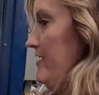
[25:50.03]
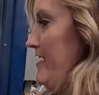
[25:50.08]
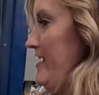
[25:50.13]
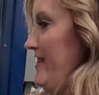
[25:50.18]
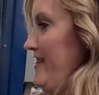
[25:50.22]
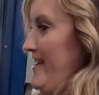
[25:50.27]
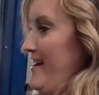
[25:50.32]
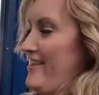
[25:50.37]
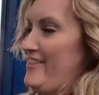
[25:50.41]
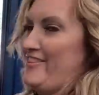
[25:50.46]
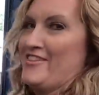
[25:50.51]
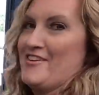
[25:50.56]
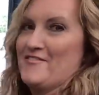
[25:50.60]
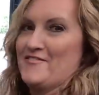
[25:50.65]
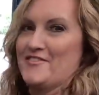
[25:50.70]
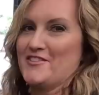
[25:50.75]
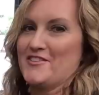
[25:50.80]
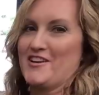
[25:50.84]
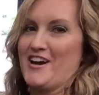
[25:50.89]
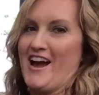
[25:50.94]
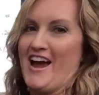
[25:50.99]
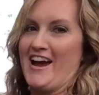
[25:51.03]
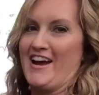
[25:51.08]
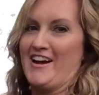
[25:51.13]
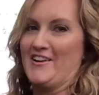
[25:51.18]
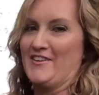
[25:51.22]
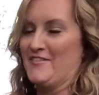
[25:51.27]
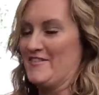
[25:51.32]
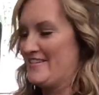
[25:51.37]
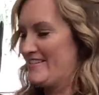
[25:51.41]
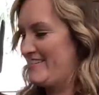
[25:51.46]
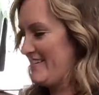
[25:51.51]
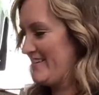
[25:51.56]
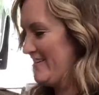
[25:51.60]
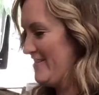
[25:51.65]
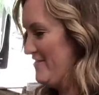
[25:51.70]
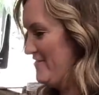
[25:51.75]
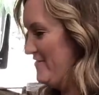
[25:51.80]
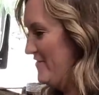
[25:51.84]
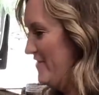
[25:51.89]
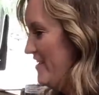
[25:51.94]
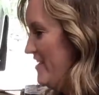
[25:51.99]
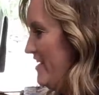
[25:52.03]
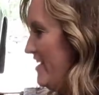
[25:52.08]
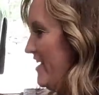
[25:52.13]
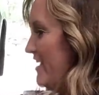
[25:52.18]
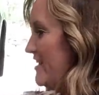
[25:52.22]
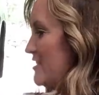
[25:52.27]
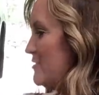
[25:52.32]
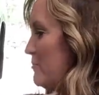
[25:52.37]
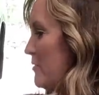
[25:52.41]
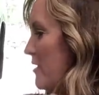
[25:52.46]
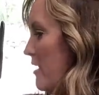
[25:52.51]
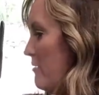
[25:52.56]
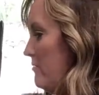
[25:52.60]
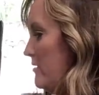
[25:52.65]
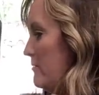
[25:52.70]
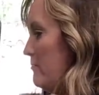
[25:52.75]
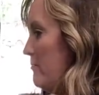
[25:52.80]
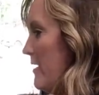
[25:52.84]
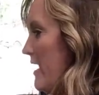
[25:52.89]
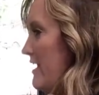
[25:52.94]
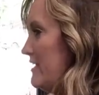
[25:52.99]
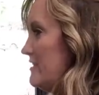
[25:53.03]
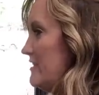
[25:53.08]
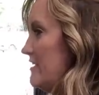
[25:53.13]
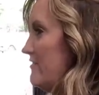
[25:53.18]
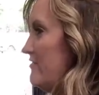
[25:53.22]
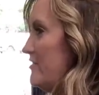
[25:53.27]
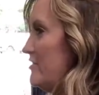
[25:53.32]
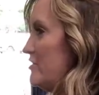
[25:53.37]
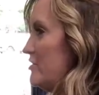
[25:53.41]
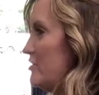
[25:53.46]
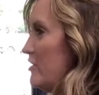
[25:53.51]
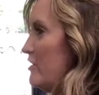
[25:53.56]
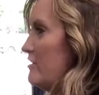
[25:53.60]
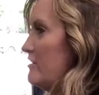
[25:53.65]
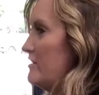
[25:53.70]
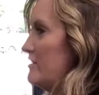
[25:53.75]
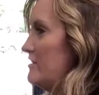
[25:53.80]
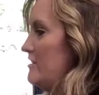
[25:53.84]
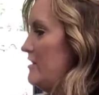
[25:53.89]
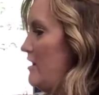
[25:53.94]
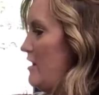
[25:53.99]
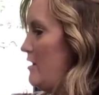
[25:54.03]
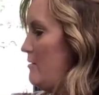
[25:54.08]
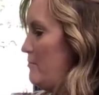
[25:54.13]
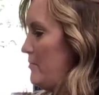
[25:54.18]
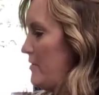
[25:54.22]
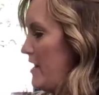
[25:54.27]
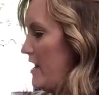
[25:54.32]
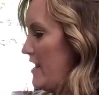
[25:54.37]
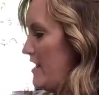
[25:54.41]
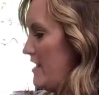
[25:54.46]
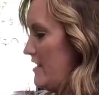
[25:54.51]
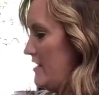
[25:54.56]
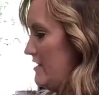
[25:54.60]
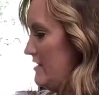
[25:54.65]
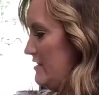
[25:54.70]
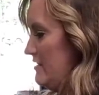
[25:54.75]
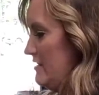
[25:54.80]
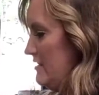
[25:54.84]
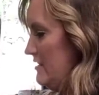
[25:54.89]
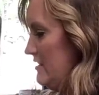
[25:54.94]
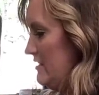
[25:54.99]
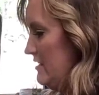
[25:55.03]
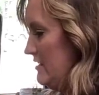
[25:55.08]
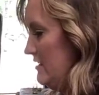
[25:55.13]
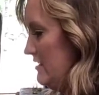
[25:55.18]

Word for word: I thought the tire was gonna. It's probably best if you start at the top, right? No,